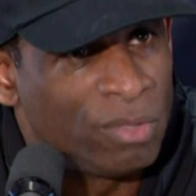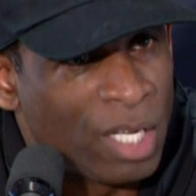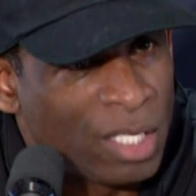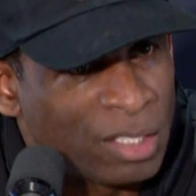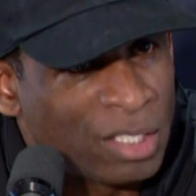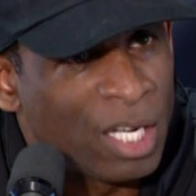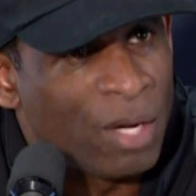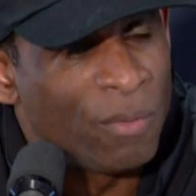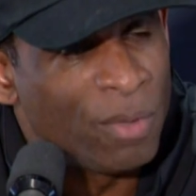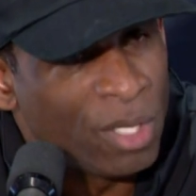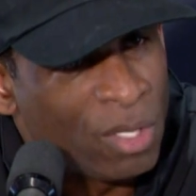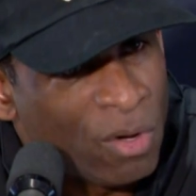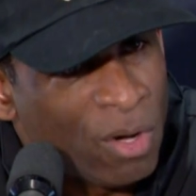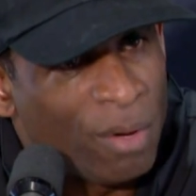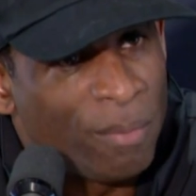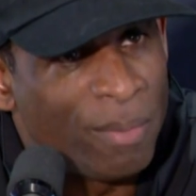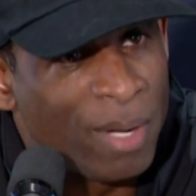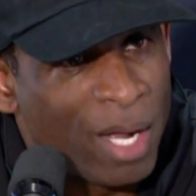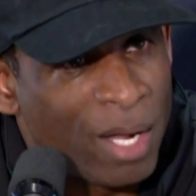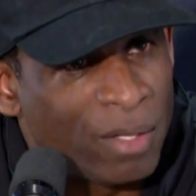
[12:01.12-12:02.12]
That's how we go
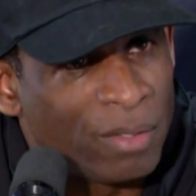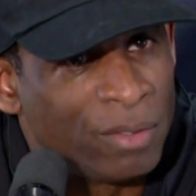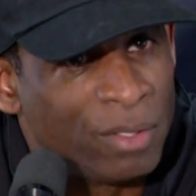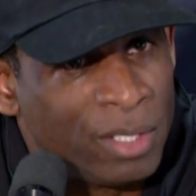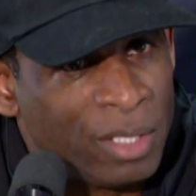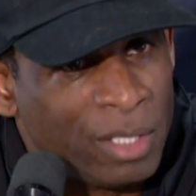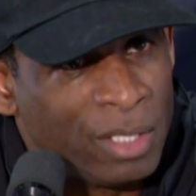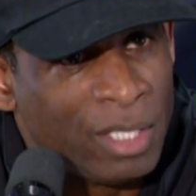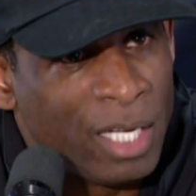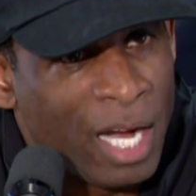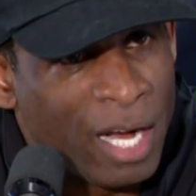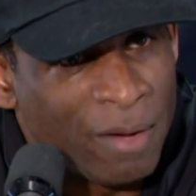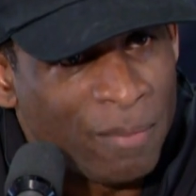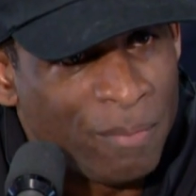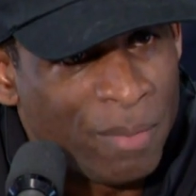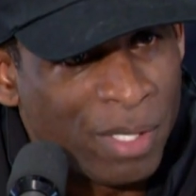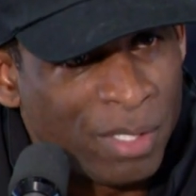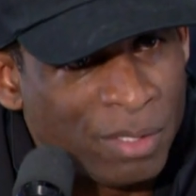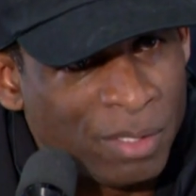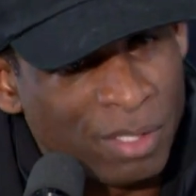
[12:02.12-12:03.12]
about our
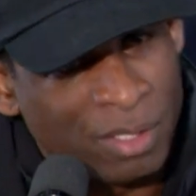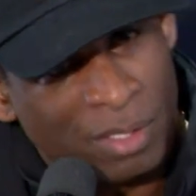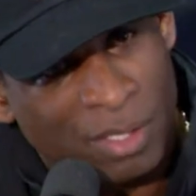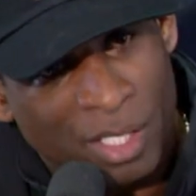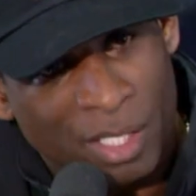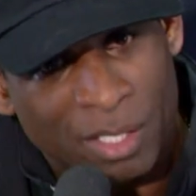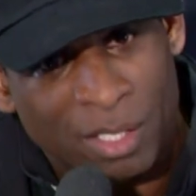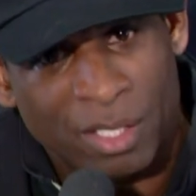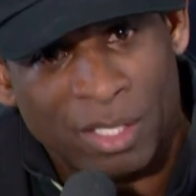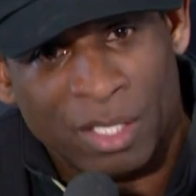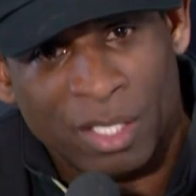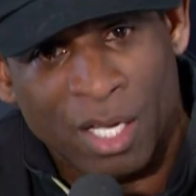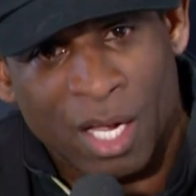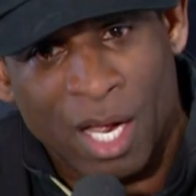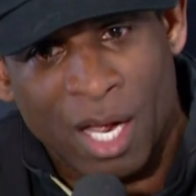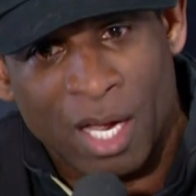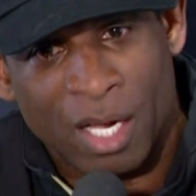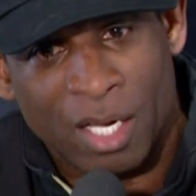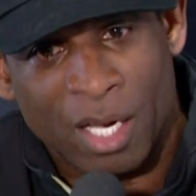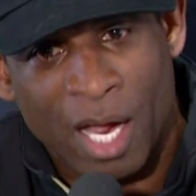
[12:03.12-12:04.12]
business. And
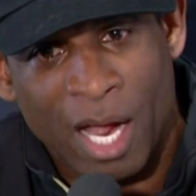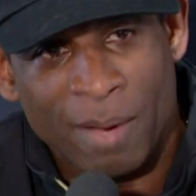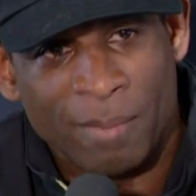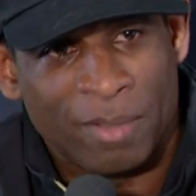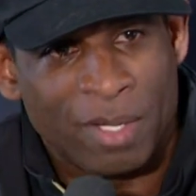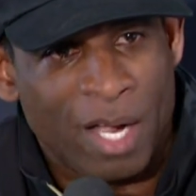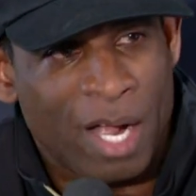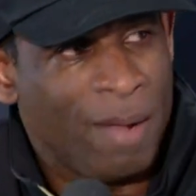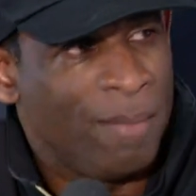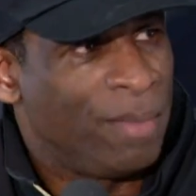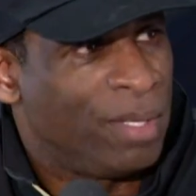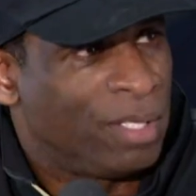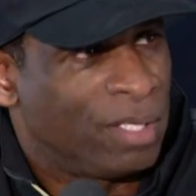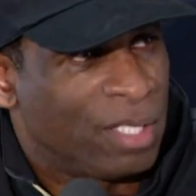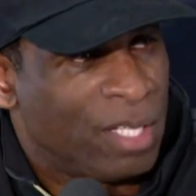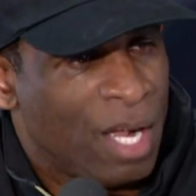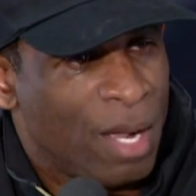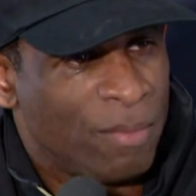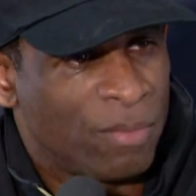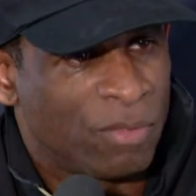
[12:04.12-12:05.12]
I'm coming
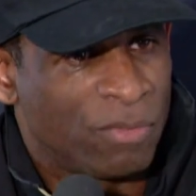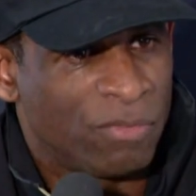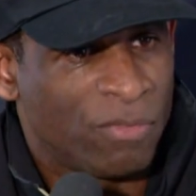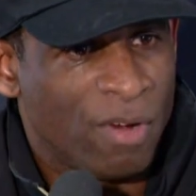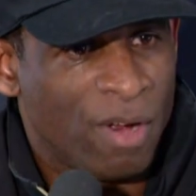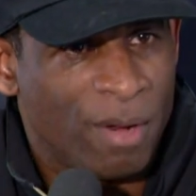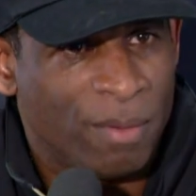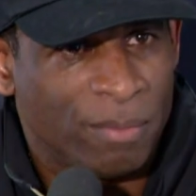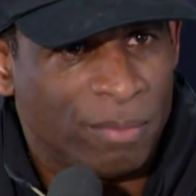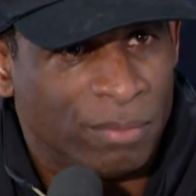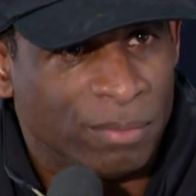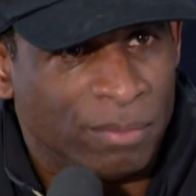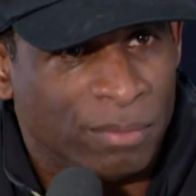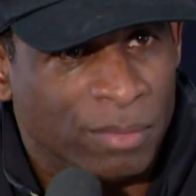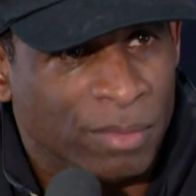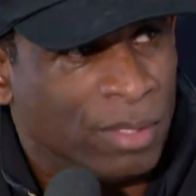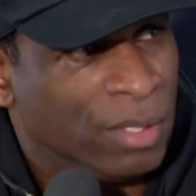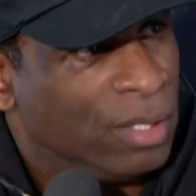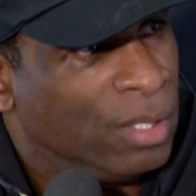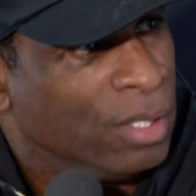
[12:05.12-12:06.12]
comes from
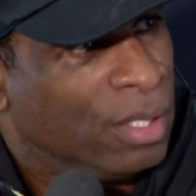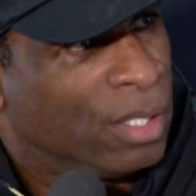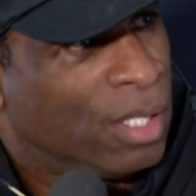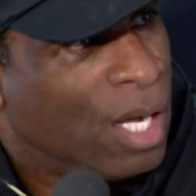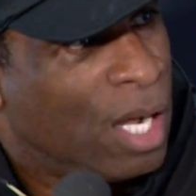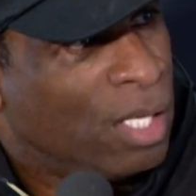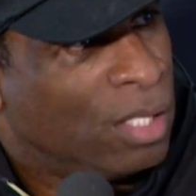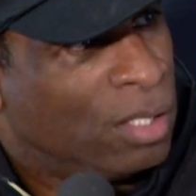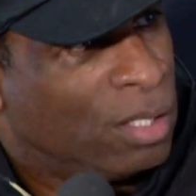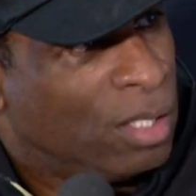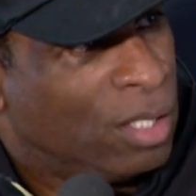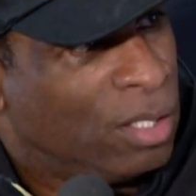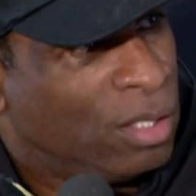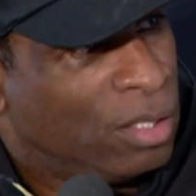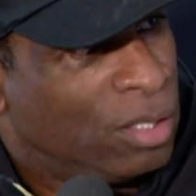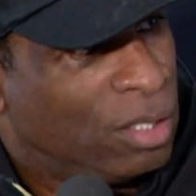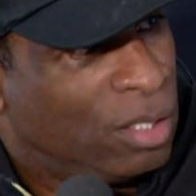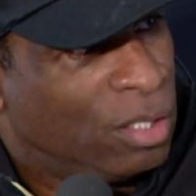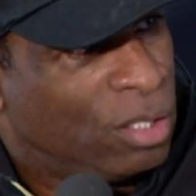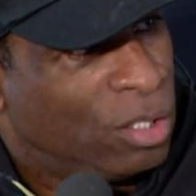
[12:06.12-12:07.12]

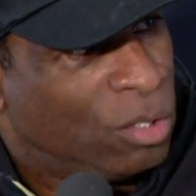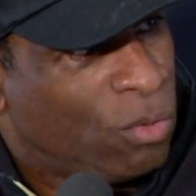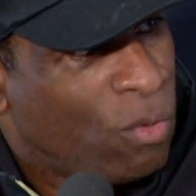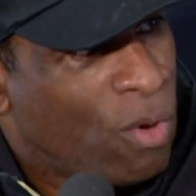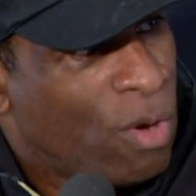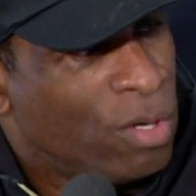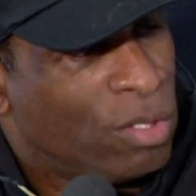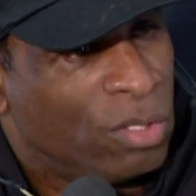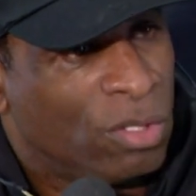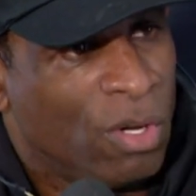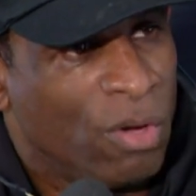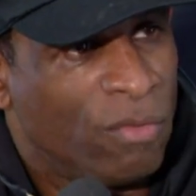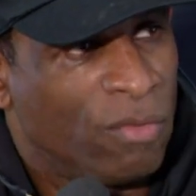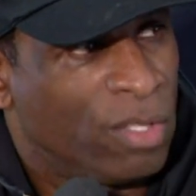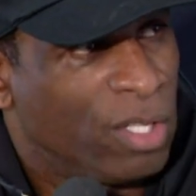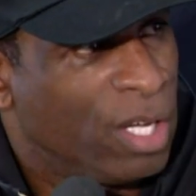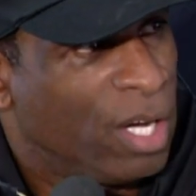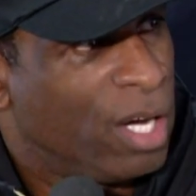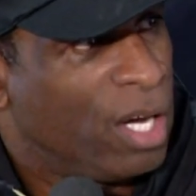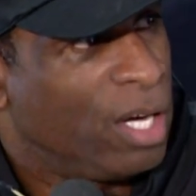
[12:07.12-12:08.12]
Constance Schwartz over
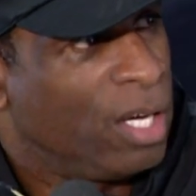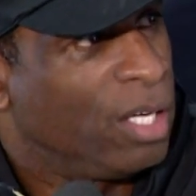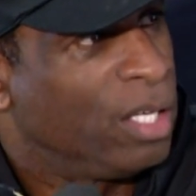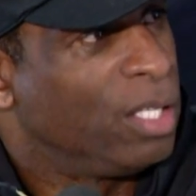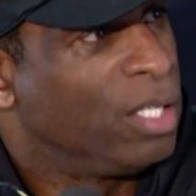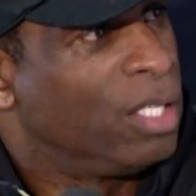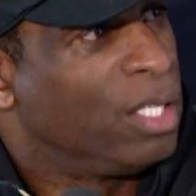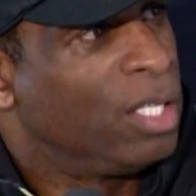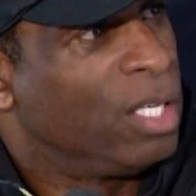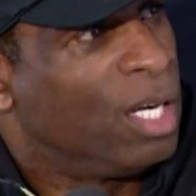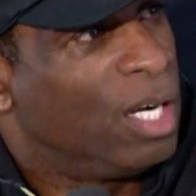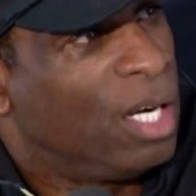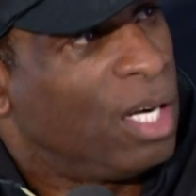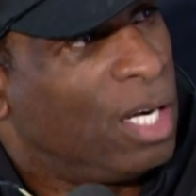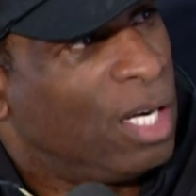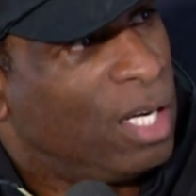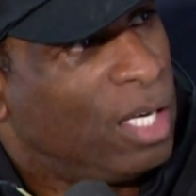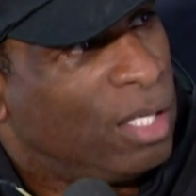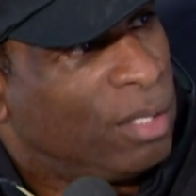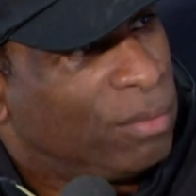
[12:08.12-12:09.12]
there,
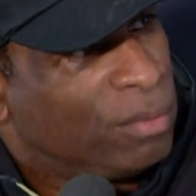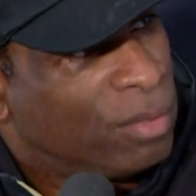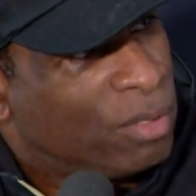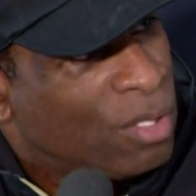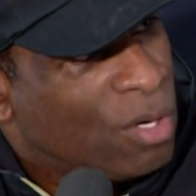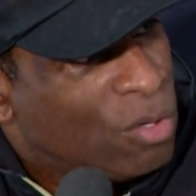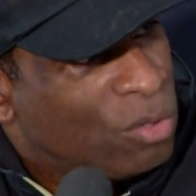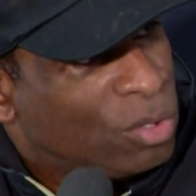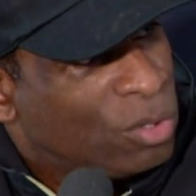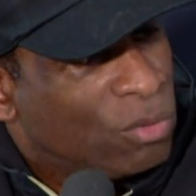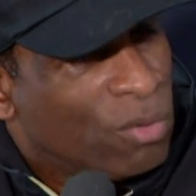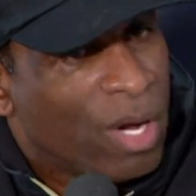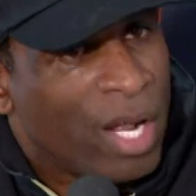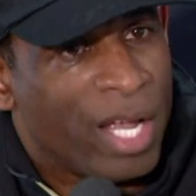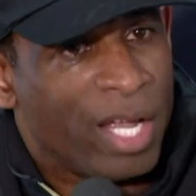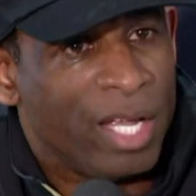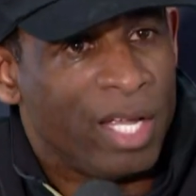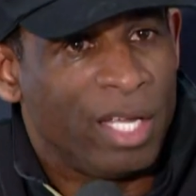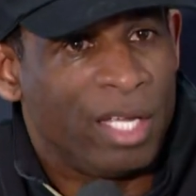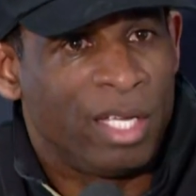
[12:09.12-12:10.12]
um, Coach
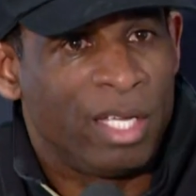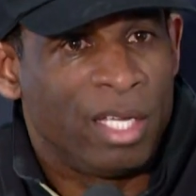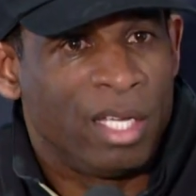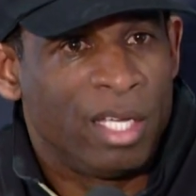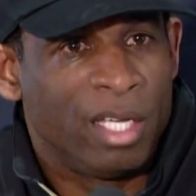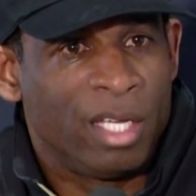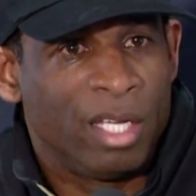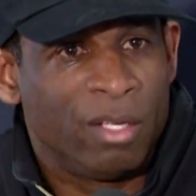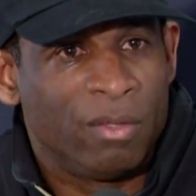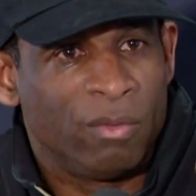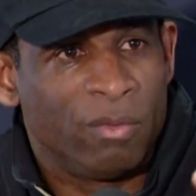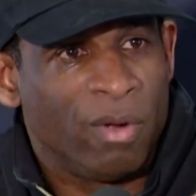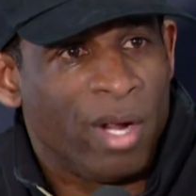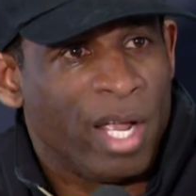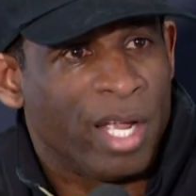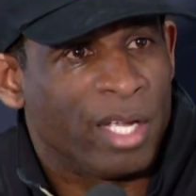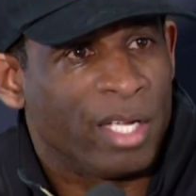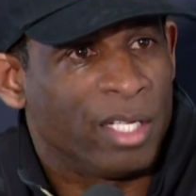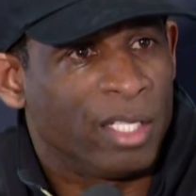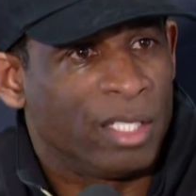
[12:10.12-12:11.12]
Ray and
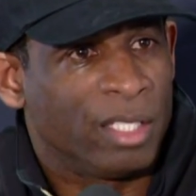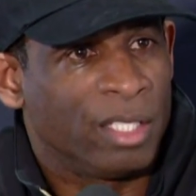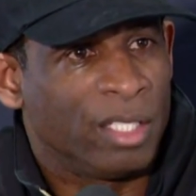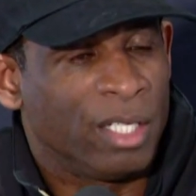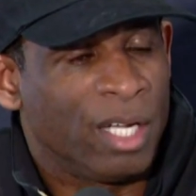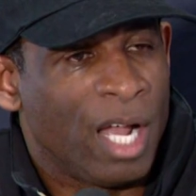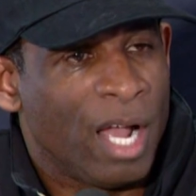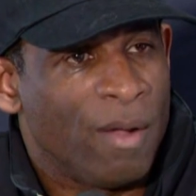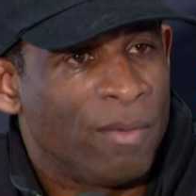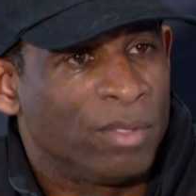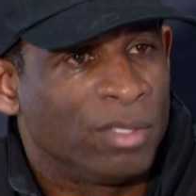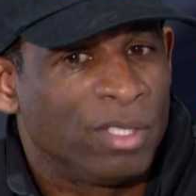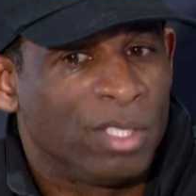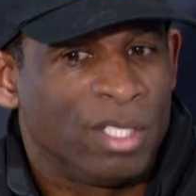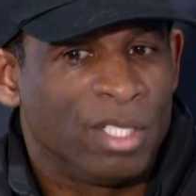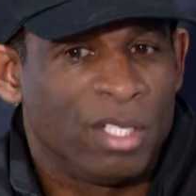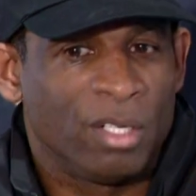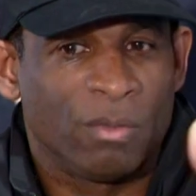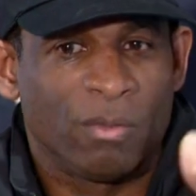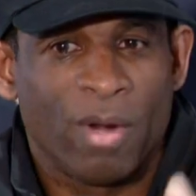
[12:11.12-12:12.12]
Rick. I was
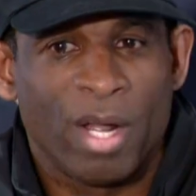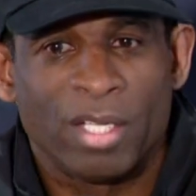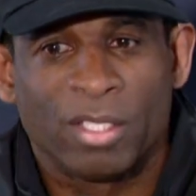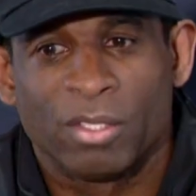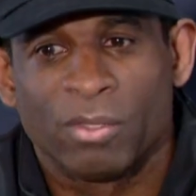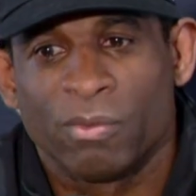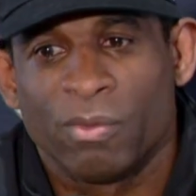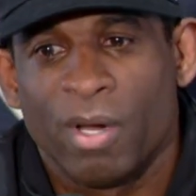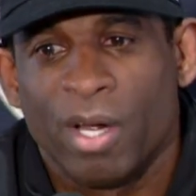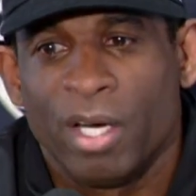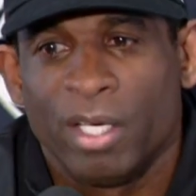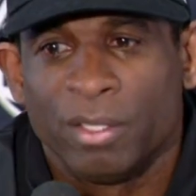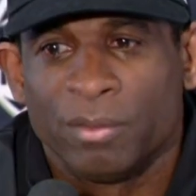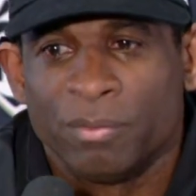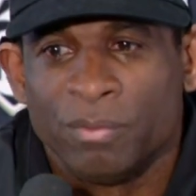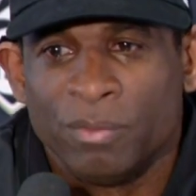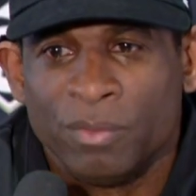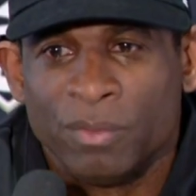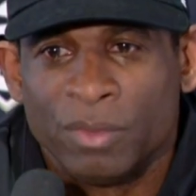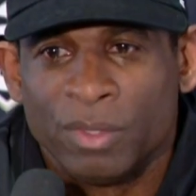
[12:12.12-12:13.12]
sitting in a restaurant
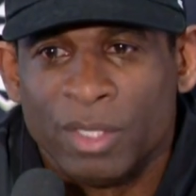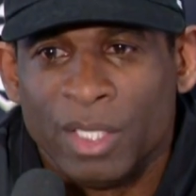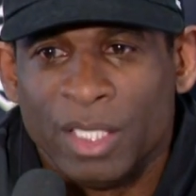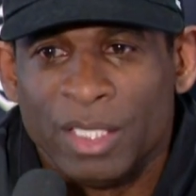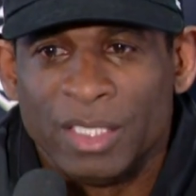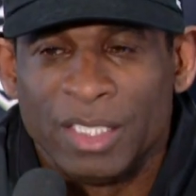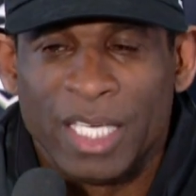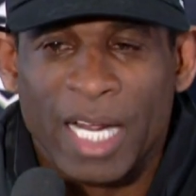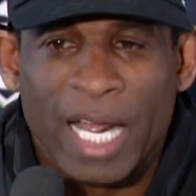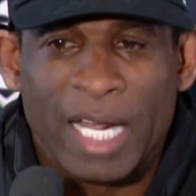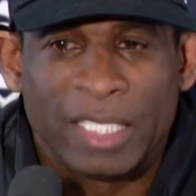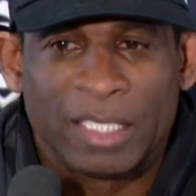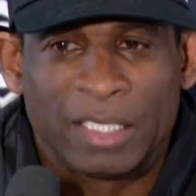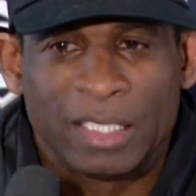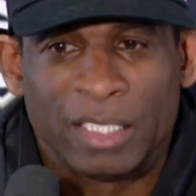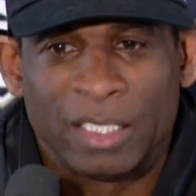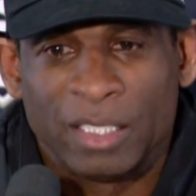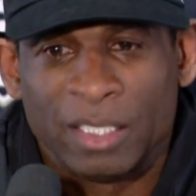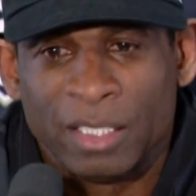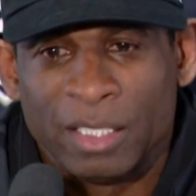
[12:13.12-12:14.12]
in
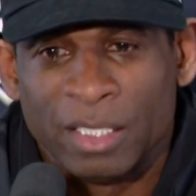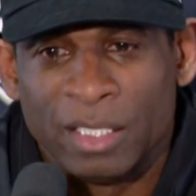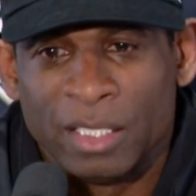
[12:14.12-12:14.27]
Jackson